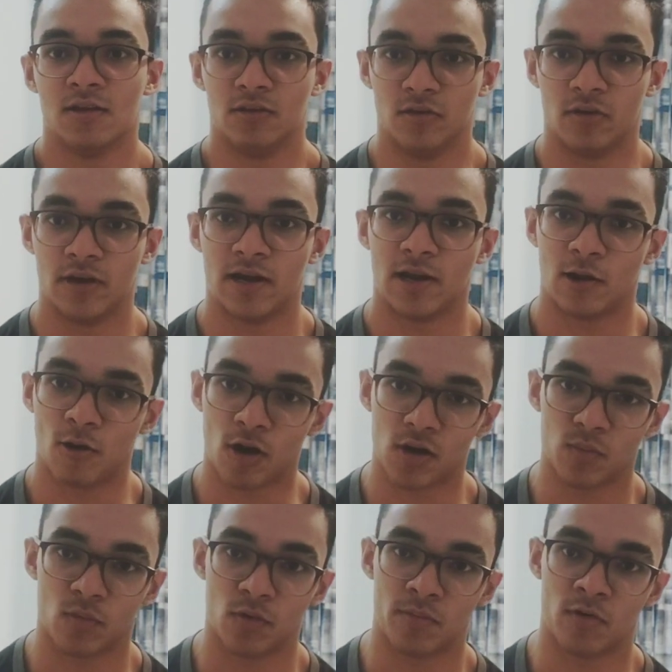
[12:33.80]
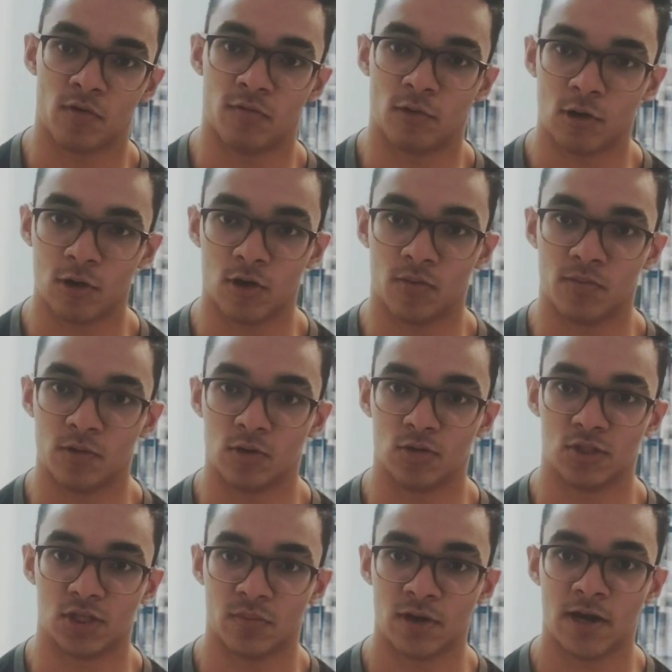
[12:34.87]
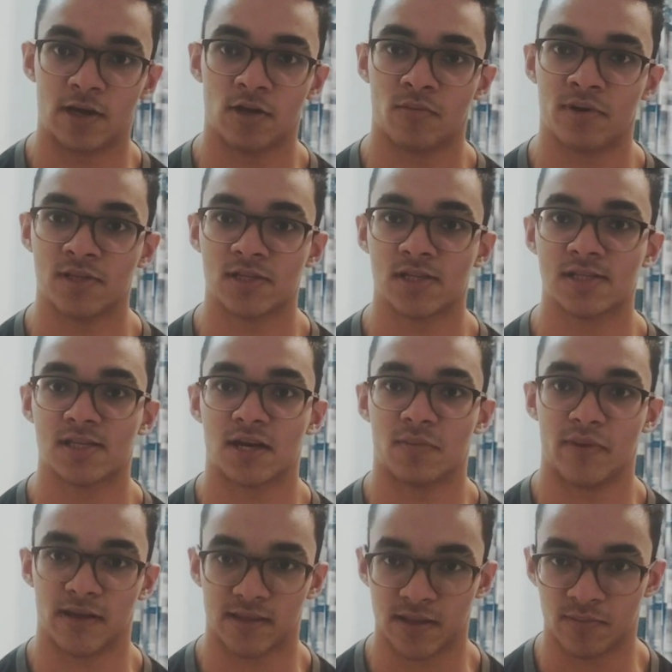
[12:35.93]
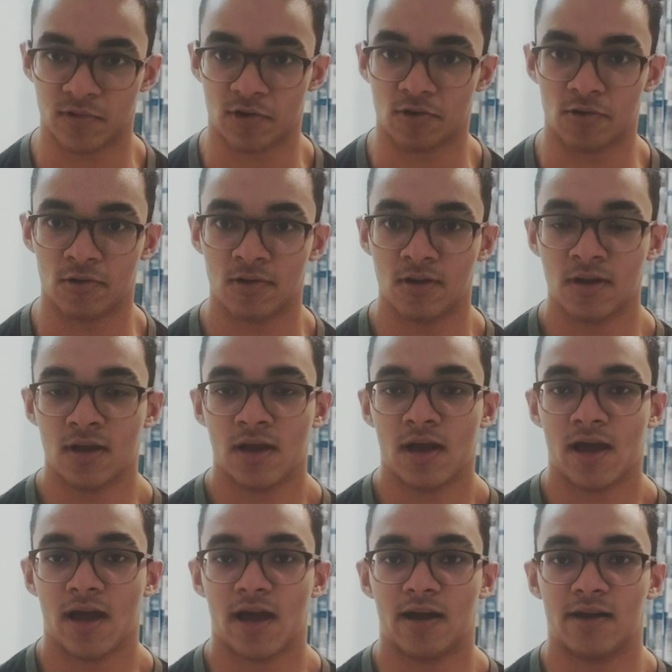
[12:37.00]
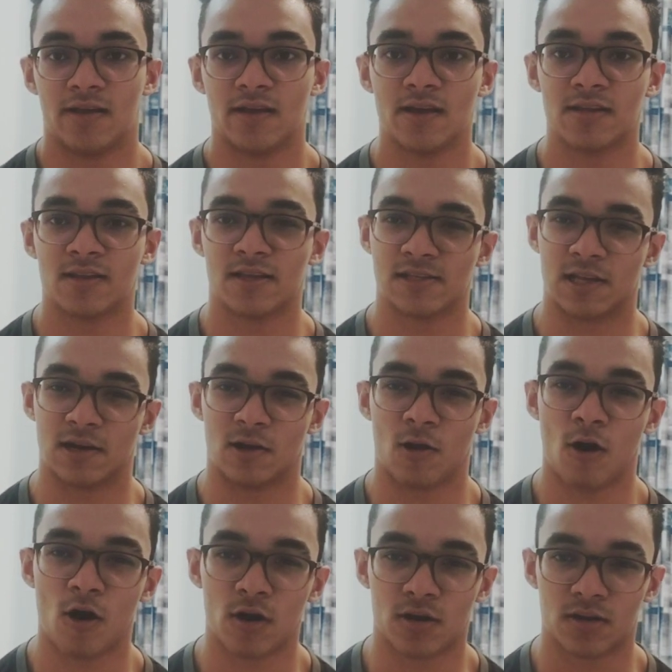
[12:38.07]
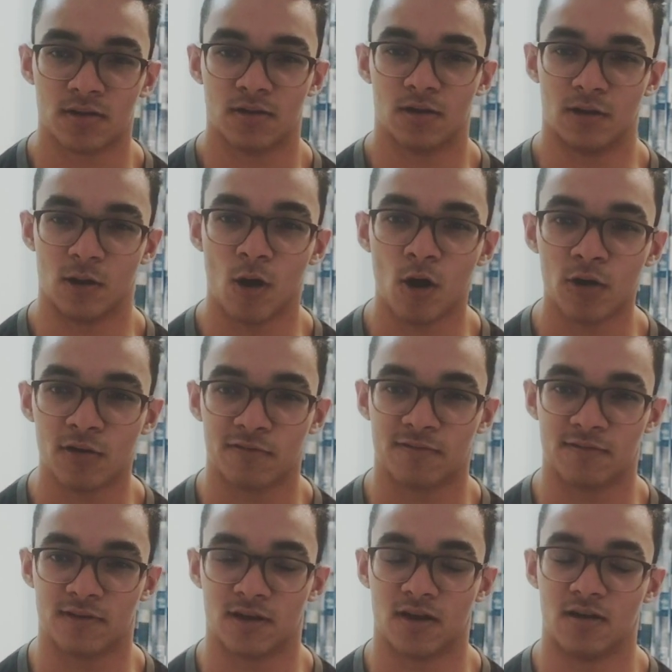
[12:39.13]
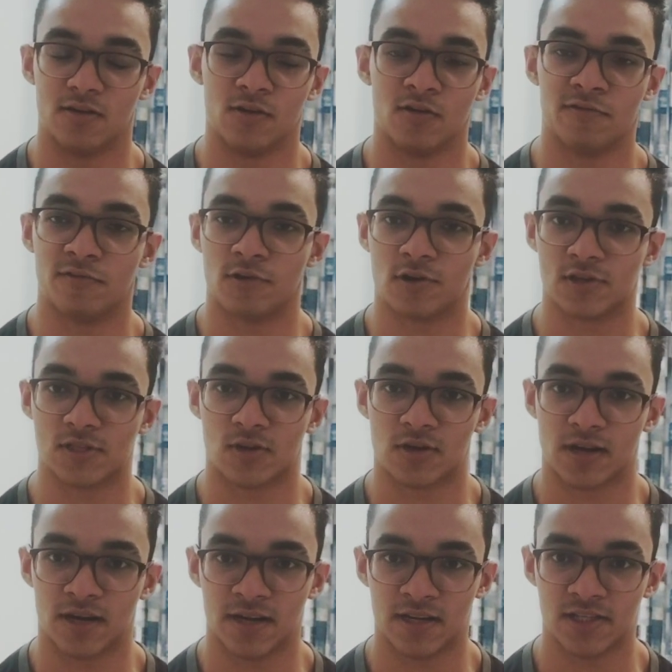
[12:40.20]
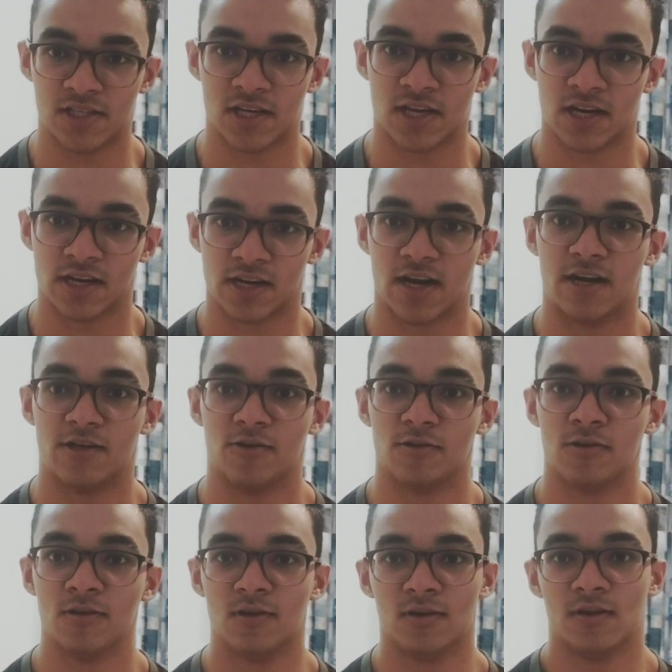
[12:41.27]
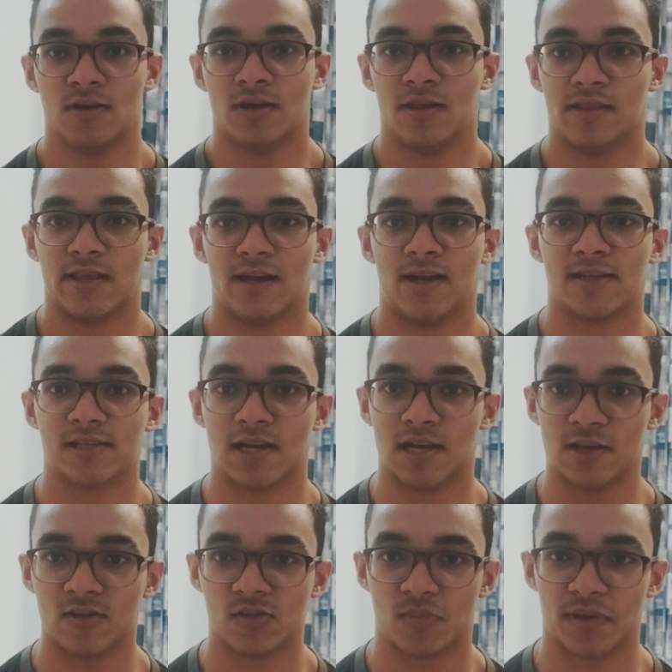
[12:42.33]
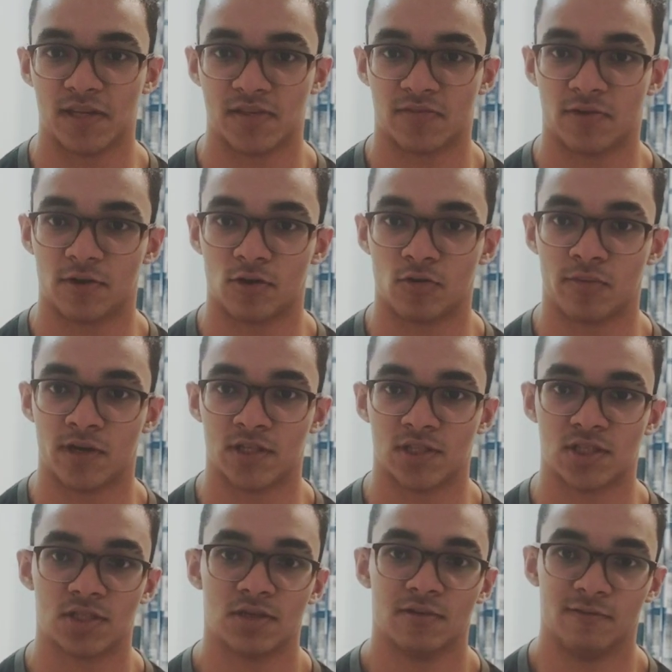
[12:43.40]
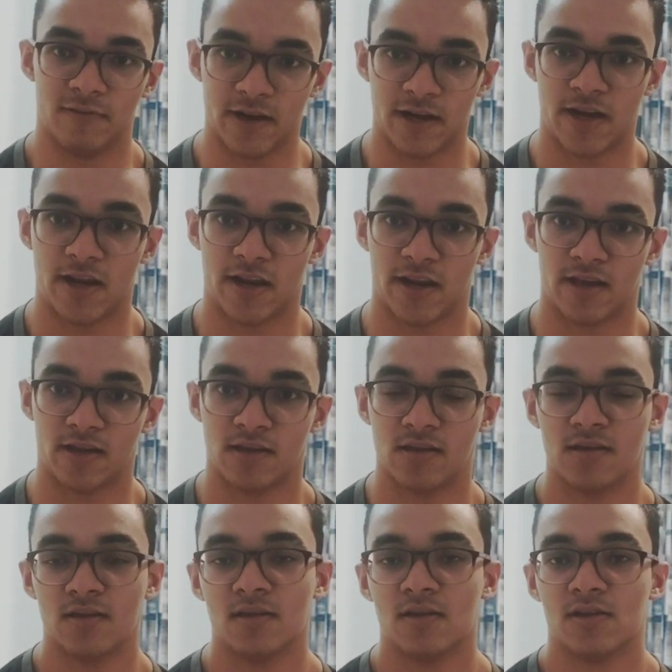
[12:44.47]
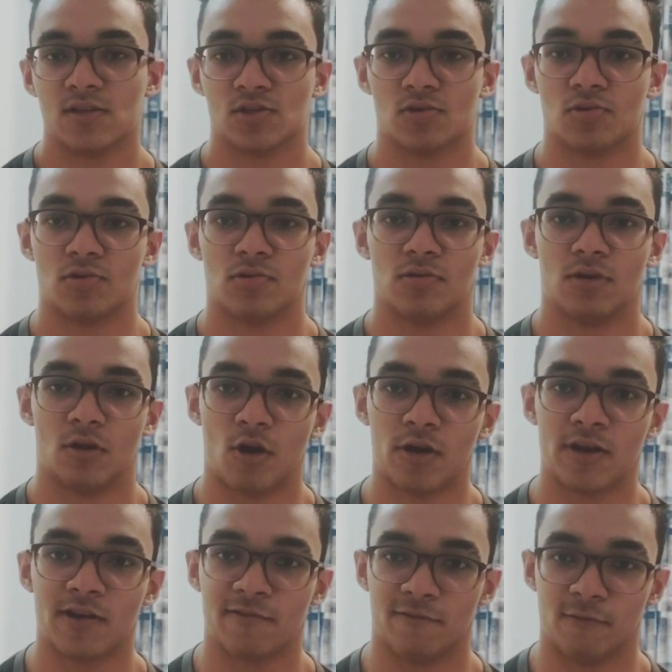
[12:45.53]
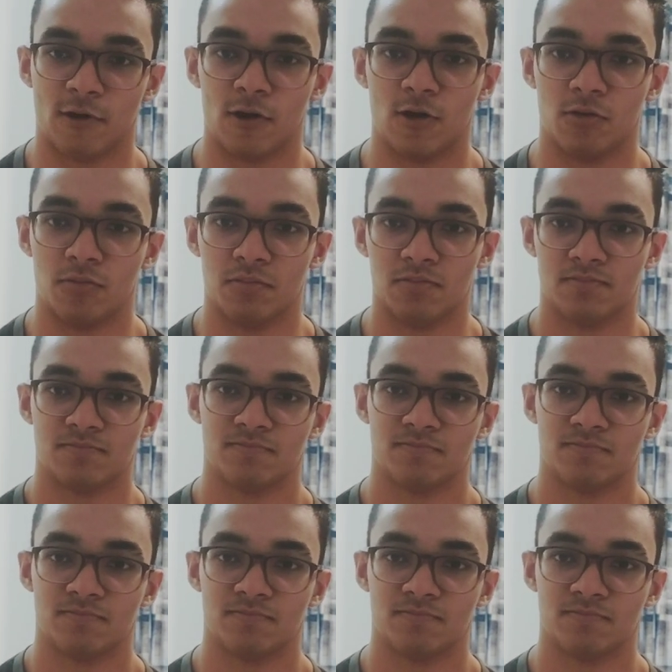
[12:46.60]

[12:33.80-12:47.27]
you need a lot more volume to stimulate your muscles and make them grow. And here there's a lot of focus on conditioning and cardio. That doesn't leave space for too much weight training. So not enough volume.